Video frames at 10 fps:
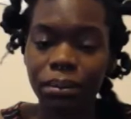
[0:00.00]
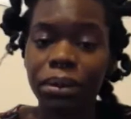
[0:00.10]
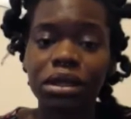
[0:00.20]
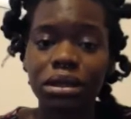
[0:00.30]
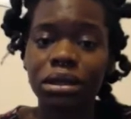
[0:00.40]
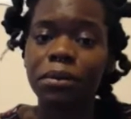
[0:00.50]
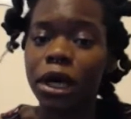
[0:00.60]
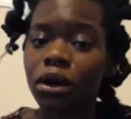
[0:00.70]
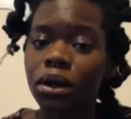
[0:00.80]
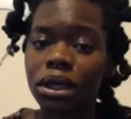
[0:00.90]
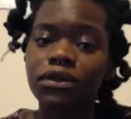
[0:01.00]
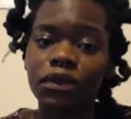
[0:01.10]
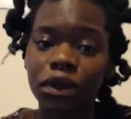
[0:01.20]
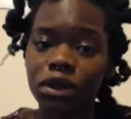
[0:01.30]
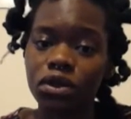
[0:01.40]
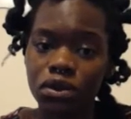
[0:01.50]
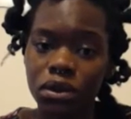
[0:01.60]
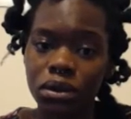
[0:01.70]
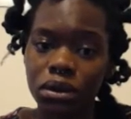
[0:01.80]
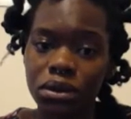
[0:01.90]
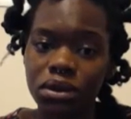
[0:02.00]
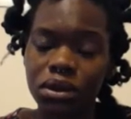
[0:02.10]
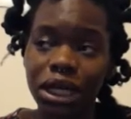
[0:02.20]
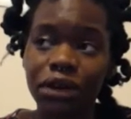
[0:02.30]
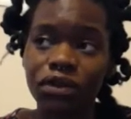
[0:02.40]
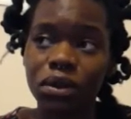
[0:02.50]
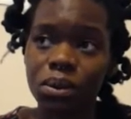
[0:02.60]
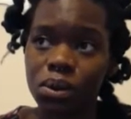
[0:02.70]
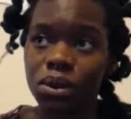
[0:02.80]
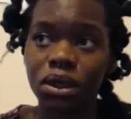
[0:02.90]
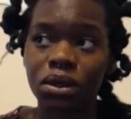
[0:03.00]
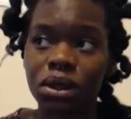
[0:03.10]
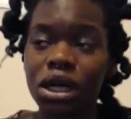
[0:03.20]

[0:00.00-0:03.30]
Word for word: but the smell is very strong, so I have to warn you.